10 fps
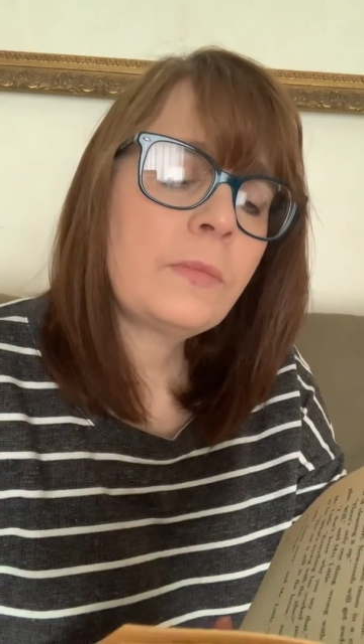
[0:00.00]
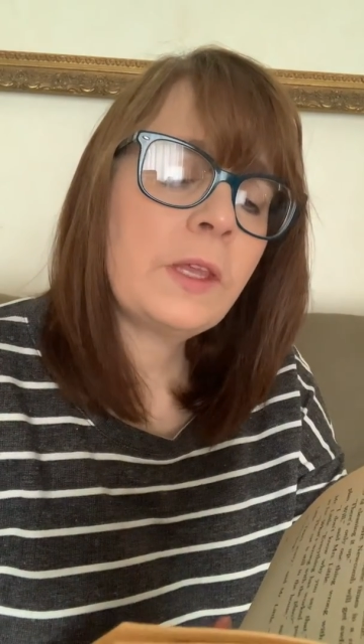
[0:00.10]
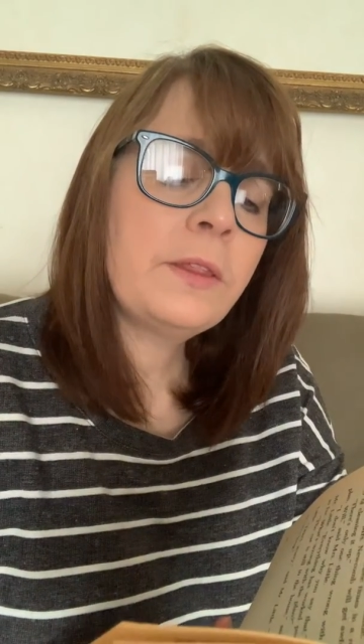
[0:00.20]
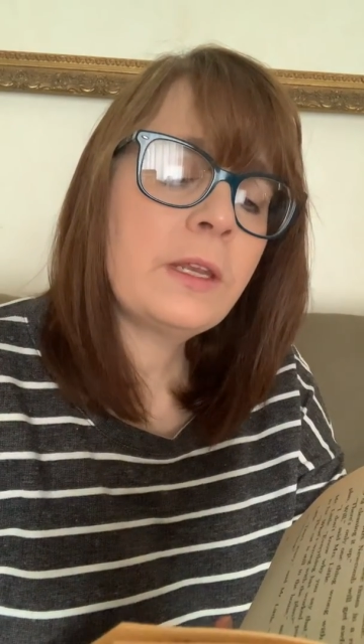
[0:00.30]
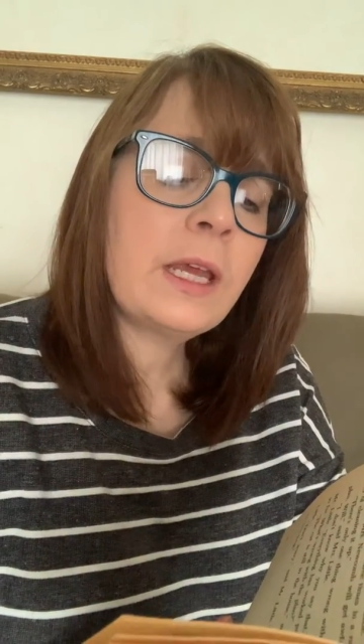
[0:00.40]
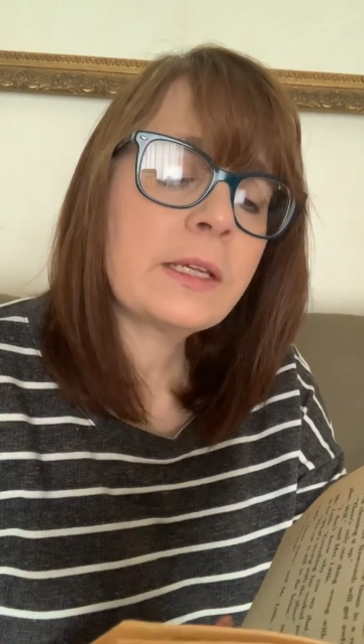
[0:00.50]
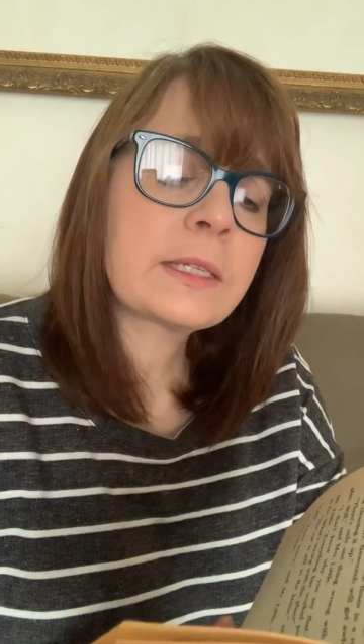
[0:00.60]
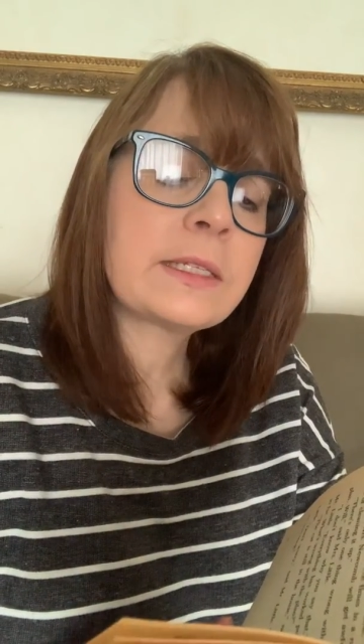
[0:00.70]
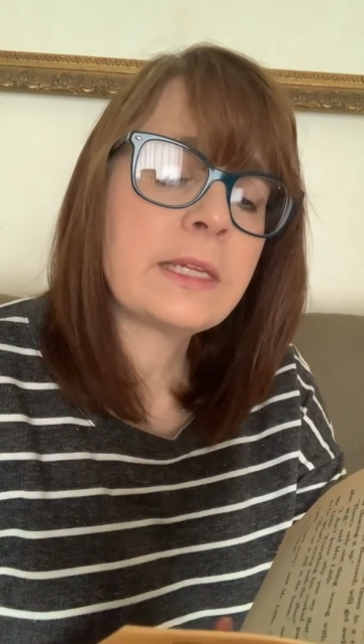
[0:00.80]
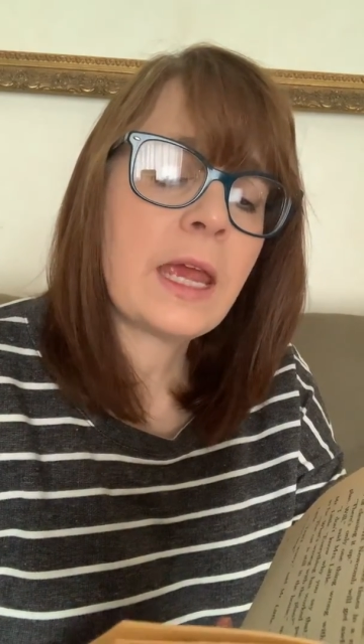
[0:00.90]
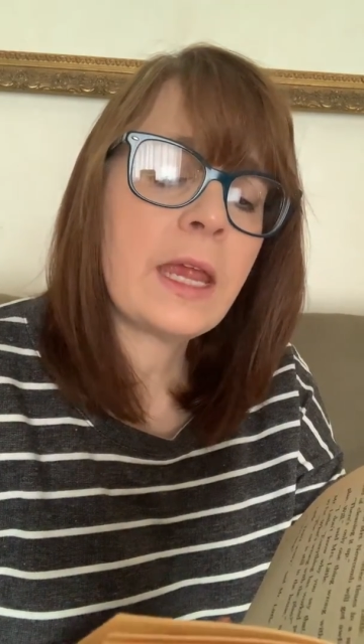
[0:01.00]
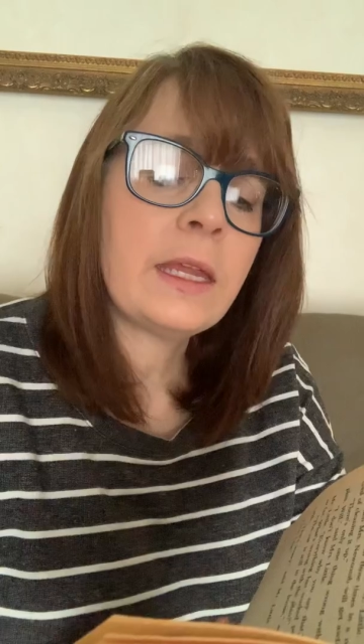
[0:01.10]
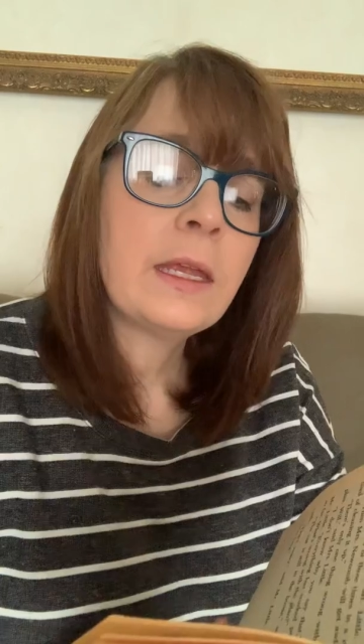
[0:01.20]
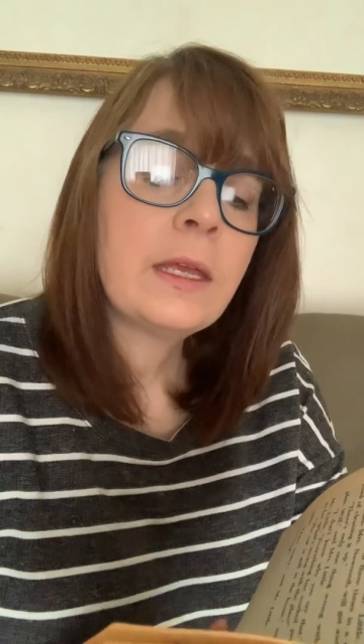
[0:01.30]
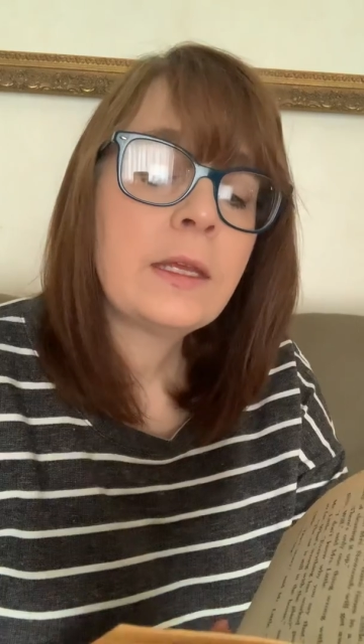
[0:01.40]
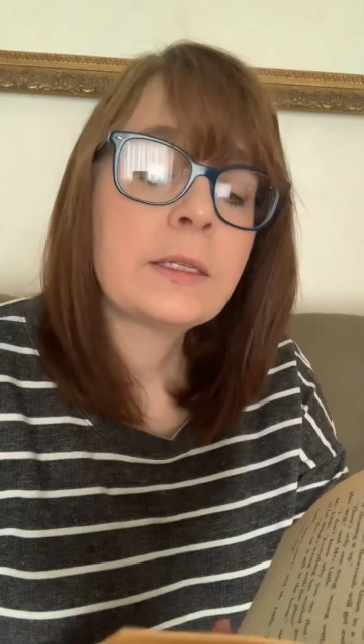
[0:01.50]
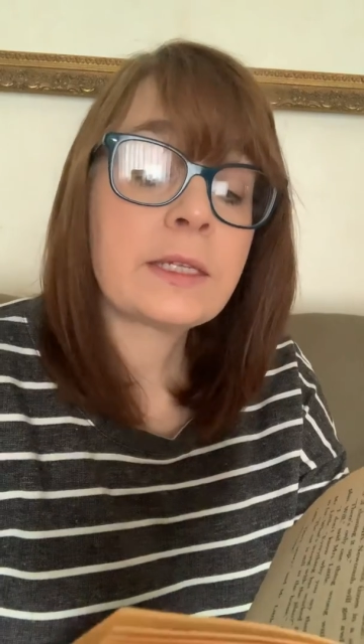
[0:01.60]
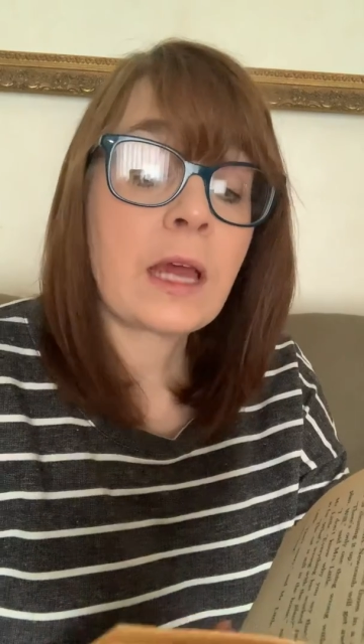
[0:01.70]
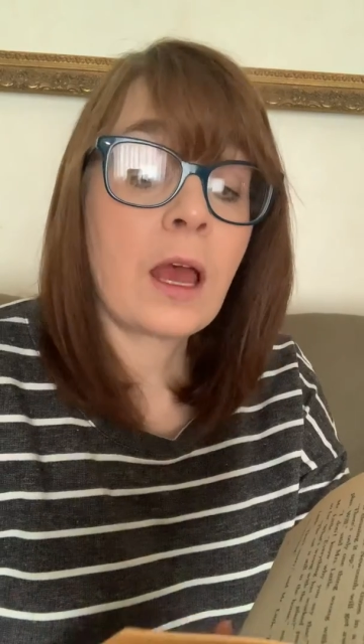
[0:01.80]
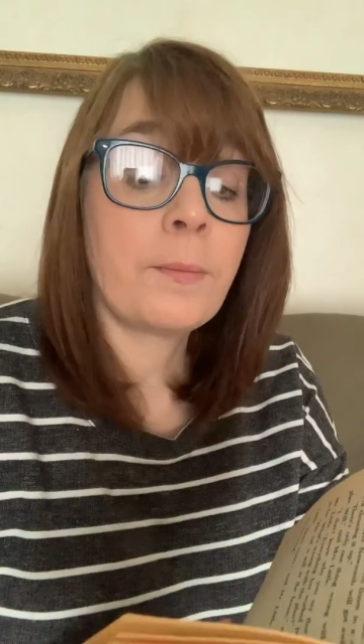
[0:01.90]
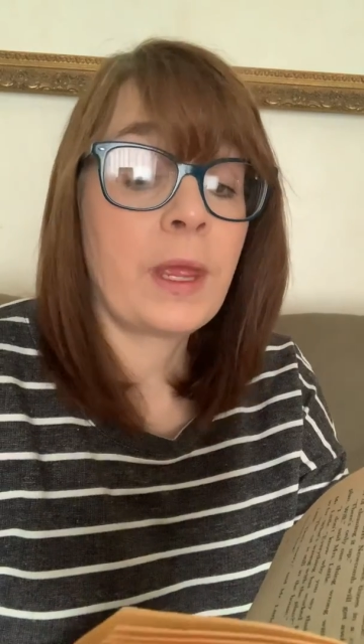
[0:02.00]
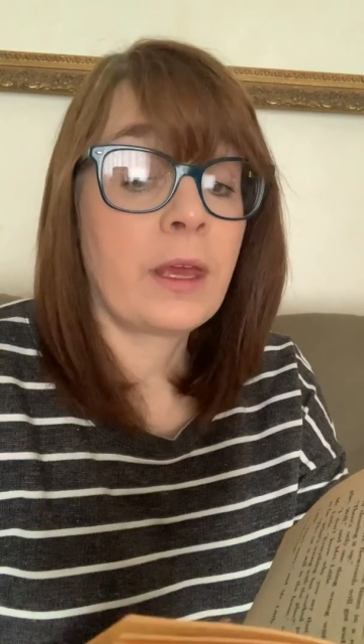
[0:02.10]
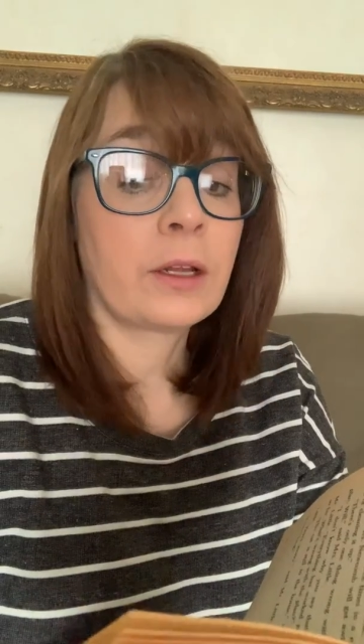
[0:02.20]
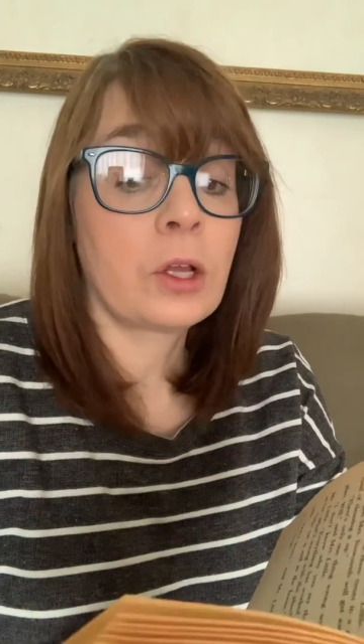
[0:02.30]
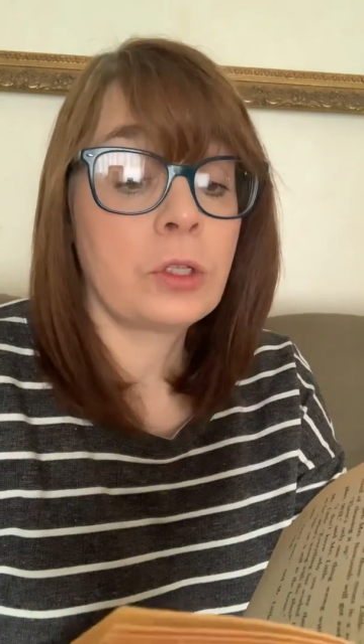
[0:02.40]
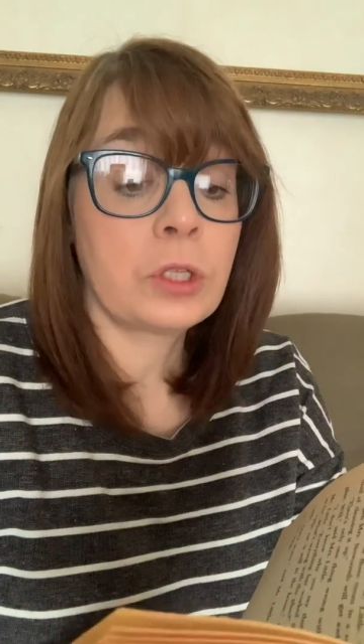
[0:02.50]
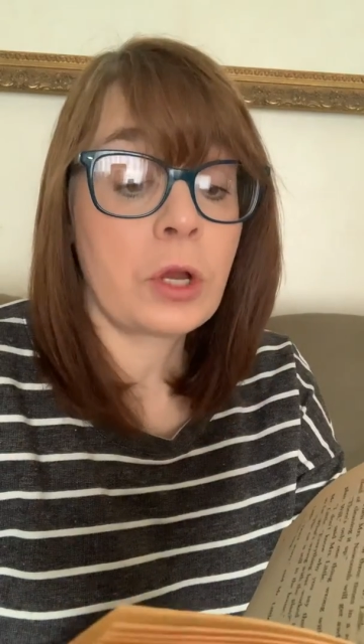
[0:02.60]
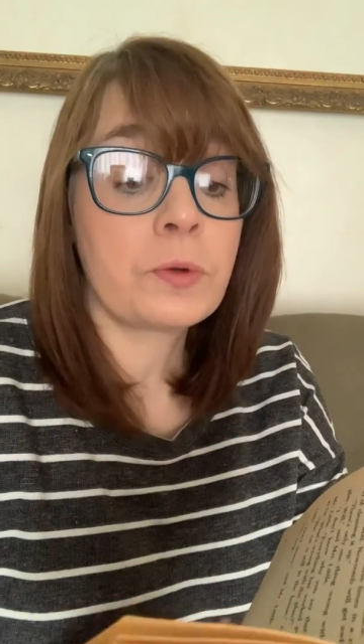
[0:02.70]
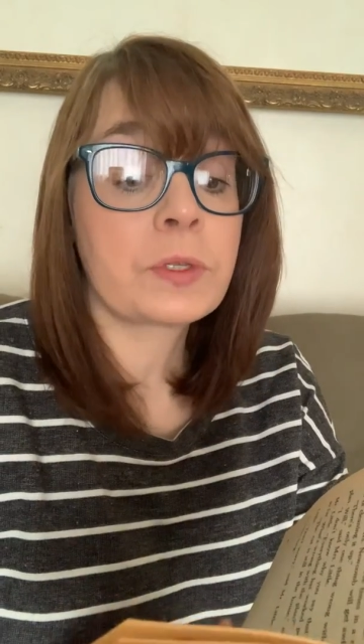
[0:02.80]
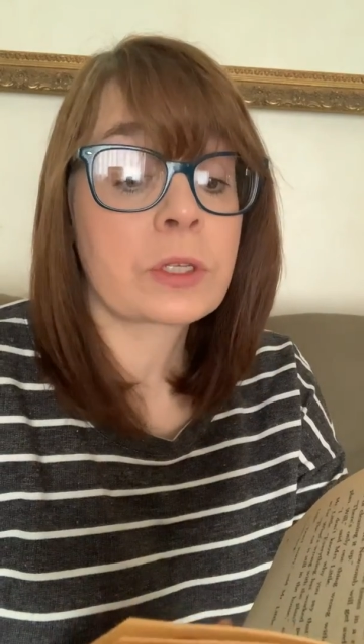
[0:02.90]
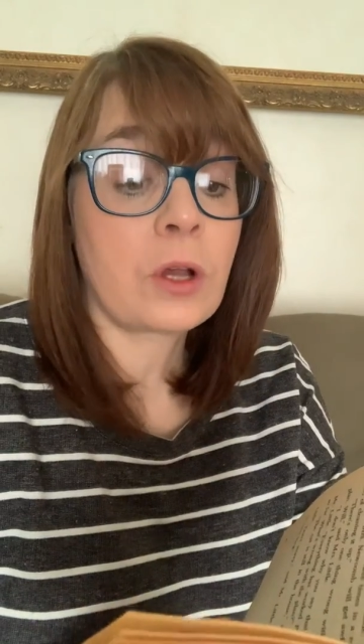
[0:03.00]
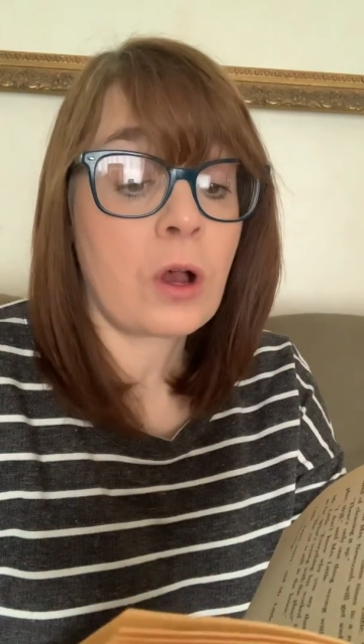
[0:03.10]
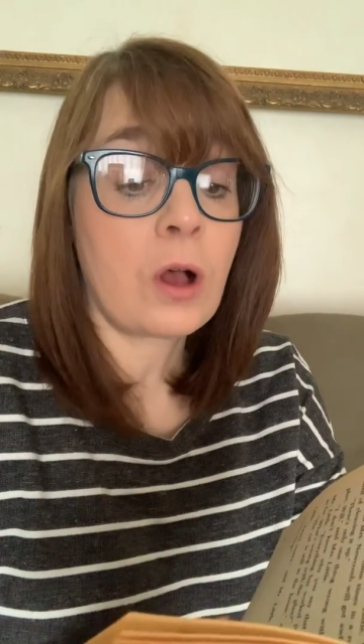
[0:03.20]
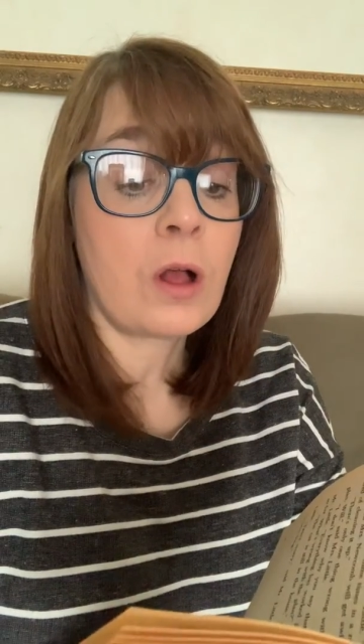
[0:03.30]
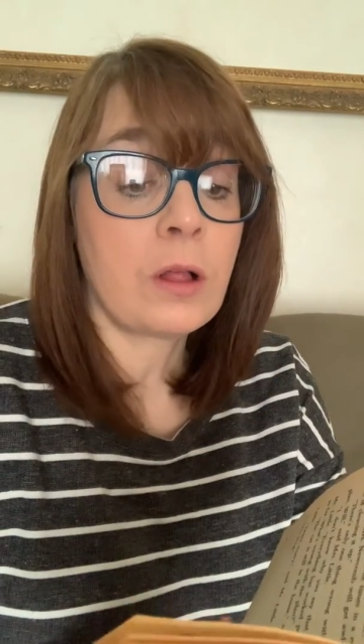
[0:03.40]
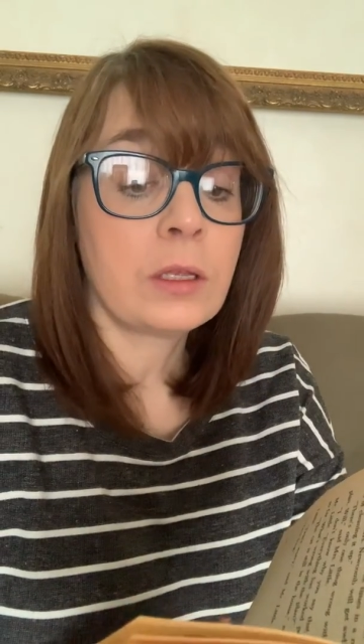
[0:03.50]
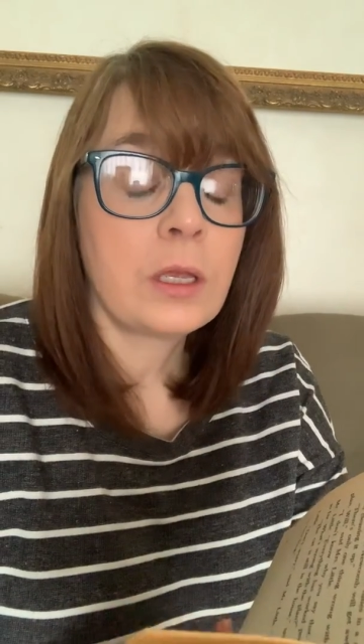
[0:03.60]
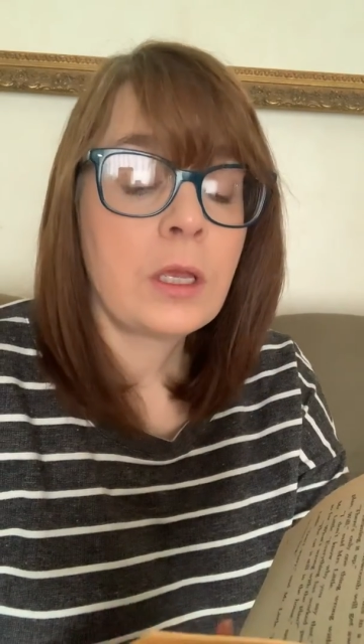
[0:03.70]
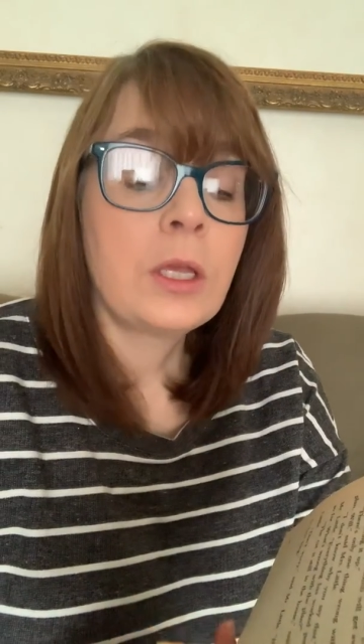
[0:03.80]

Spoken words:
The next day, Tom had a close call.